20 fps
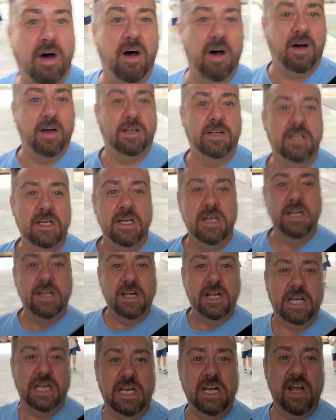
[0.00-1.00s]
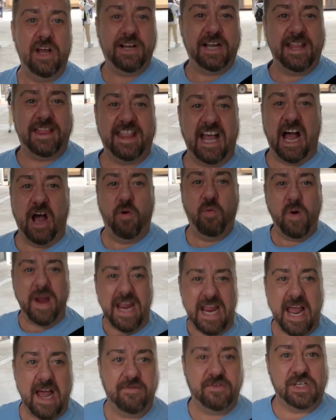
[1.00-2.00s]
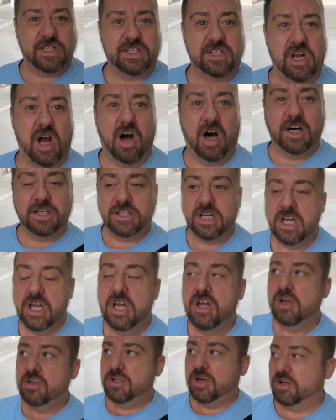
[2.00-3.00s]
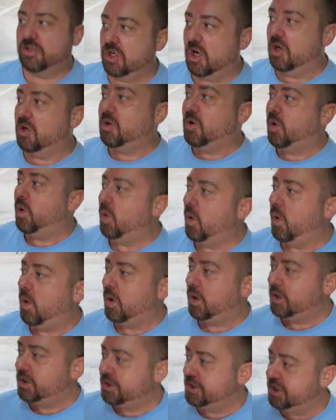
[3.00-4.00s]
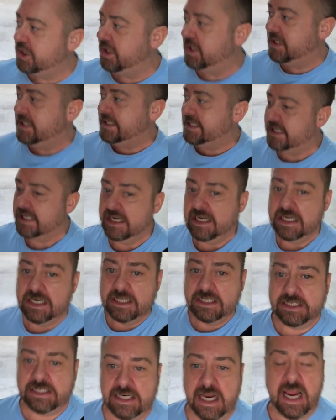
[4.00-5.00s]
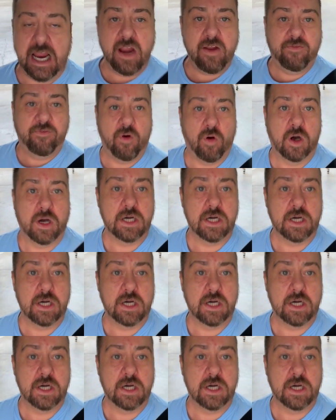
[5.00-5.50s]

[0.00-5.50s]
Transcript: Oh, look at that. We have just got such a gorgeous day